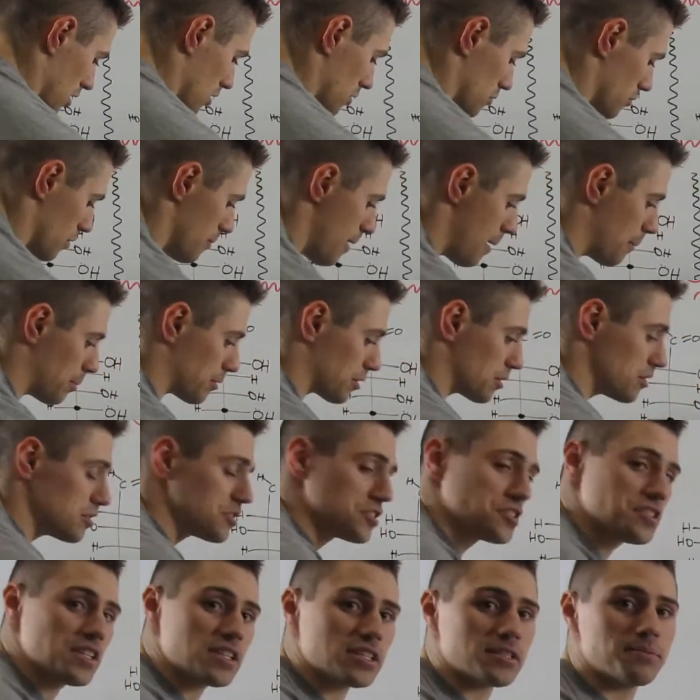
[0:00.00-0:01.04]
Remember,
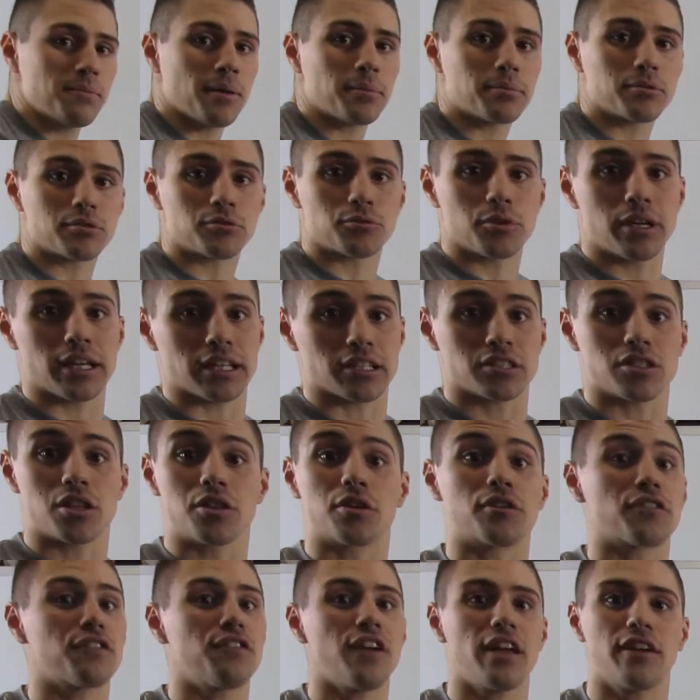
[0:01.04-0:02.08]
six-membered rings, they're
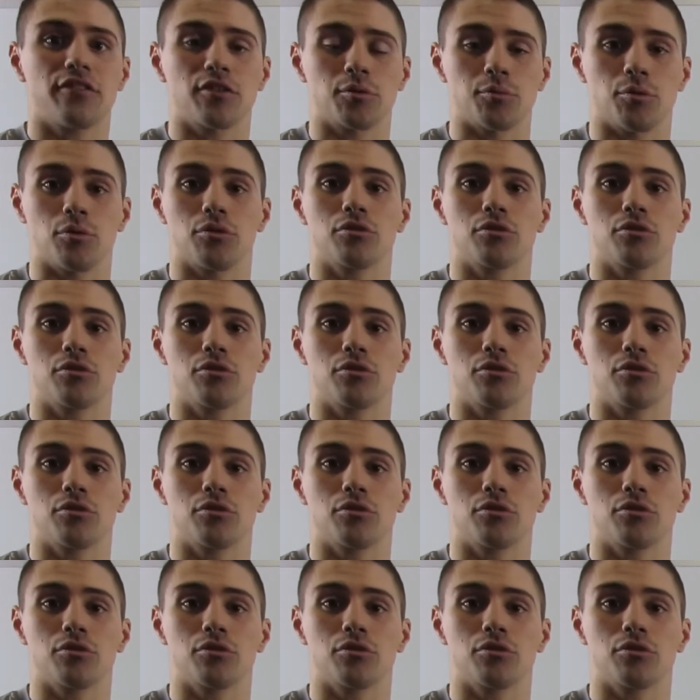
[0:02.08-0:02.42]
favorable.